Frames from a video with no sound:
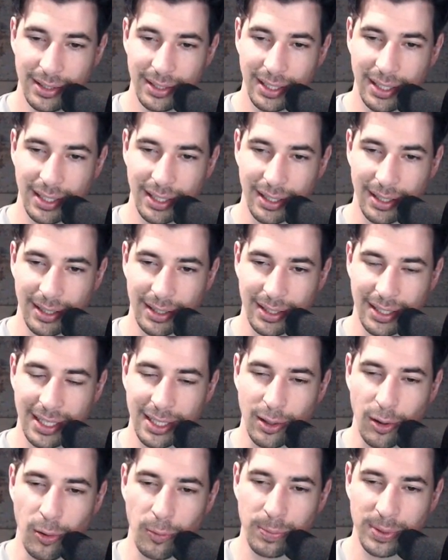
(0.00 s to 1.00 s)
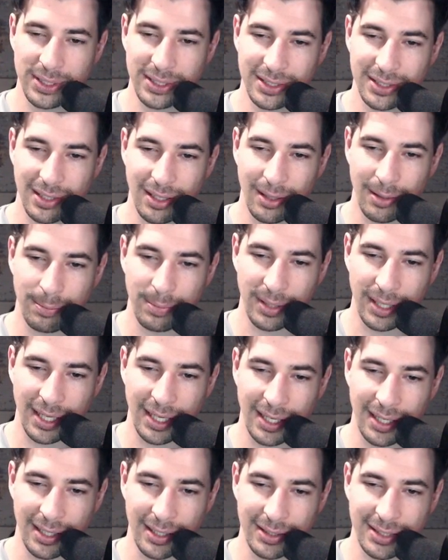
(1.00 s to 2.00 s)
it opens up
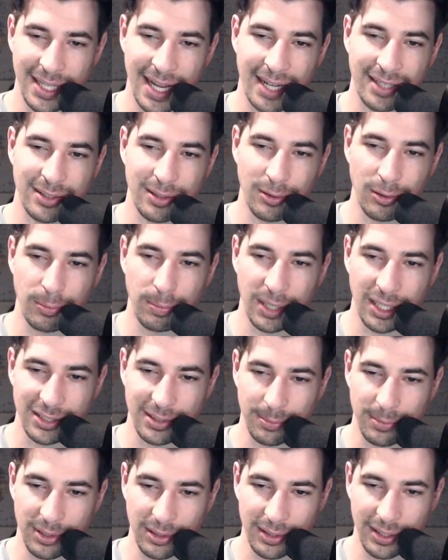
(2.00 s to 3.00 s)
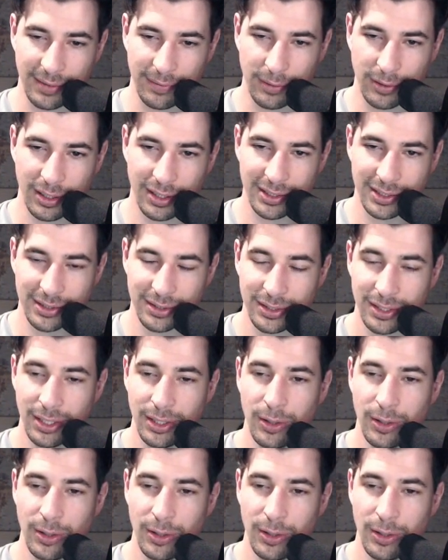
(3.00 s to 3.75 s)
a tactical possibility for us.